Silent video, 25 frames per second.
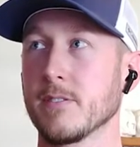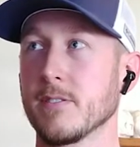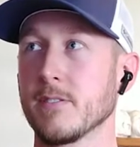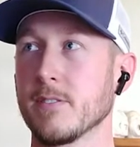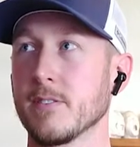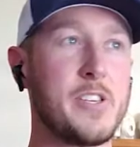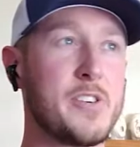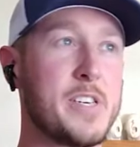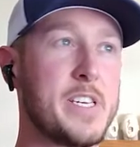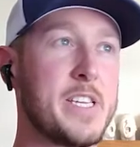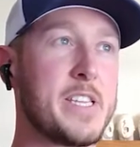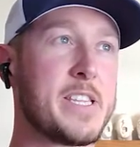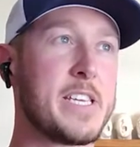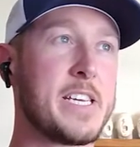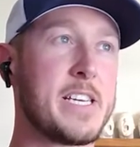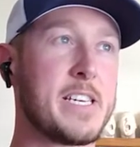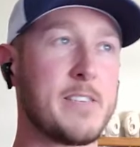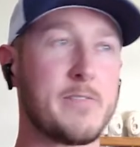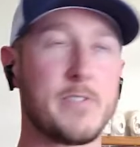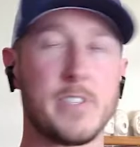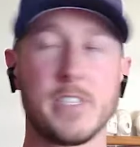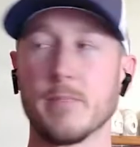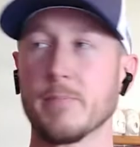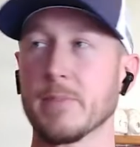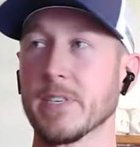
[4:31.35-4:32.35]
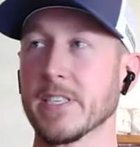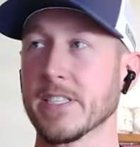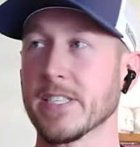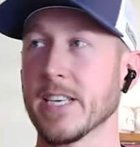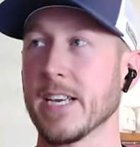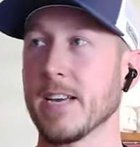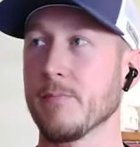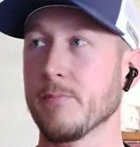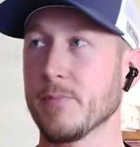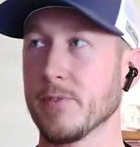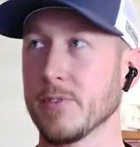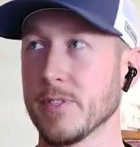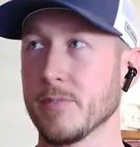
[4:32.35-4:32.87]
You can think of some
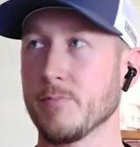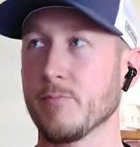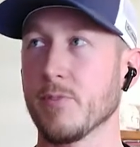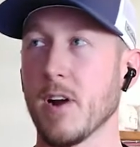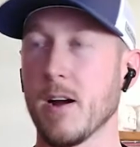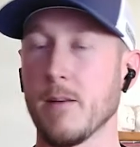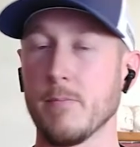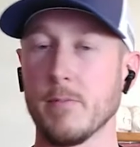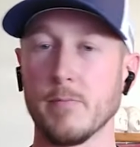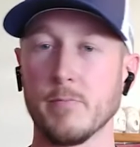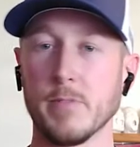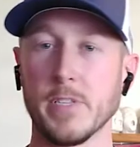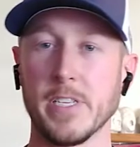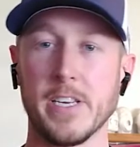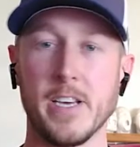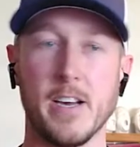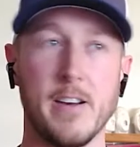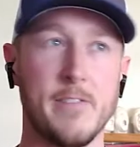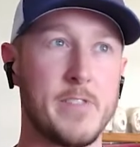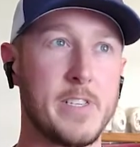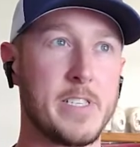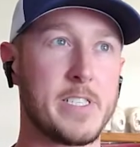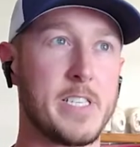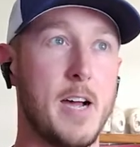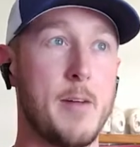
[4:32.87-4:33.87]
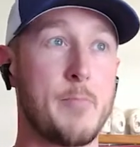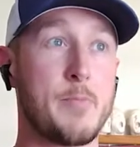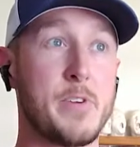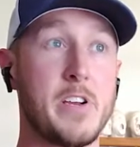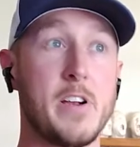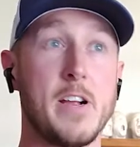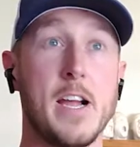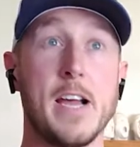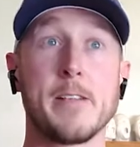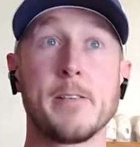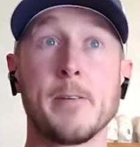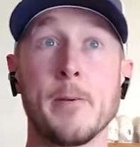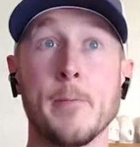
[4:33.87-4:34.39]
examples probably off the top of your
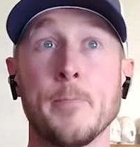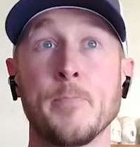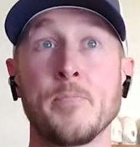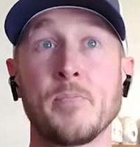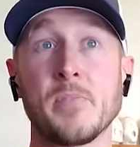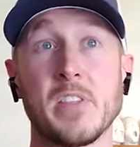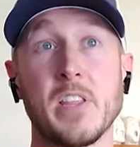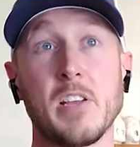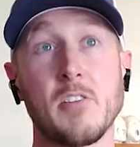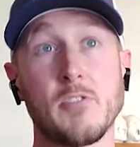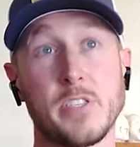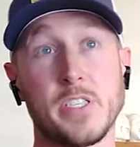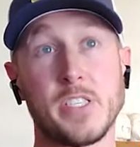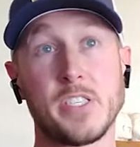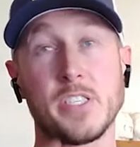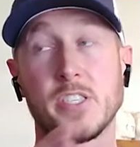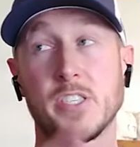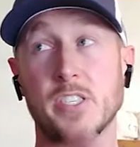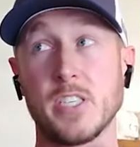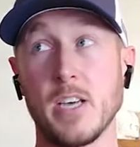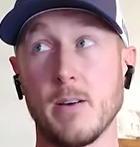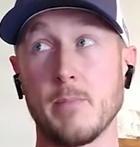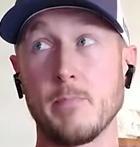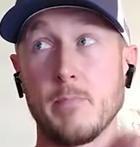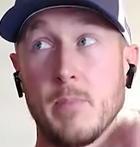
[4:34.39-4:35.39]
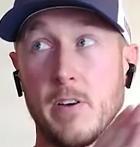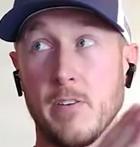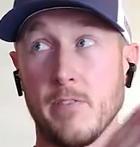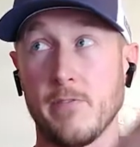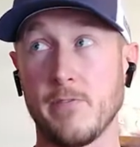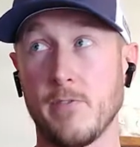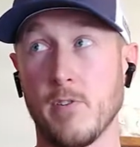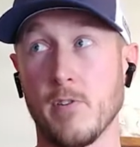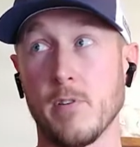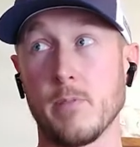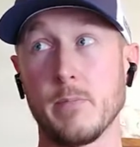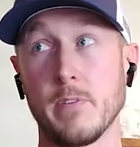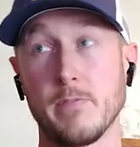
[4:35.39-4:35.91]
head. There's some
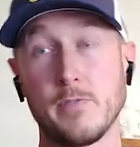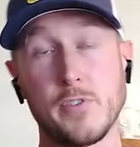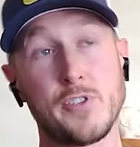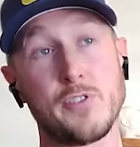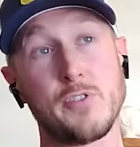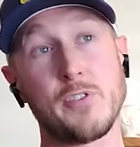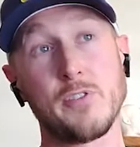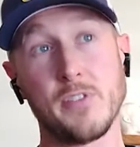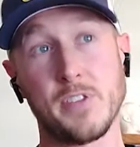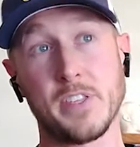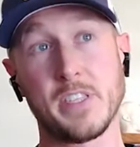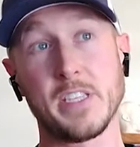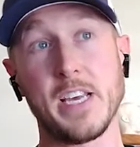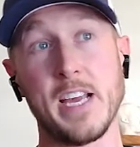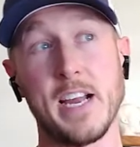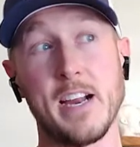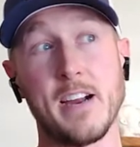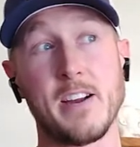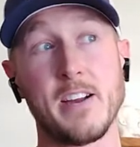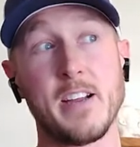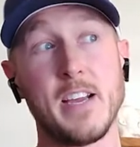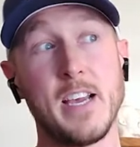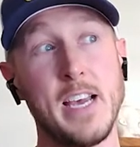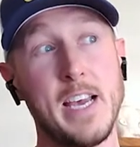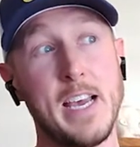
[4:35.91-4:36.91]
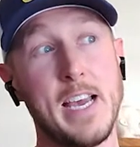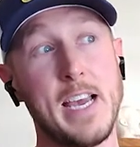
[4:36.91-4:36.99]
form of truth there.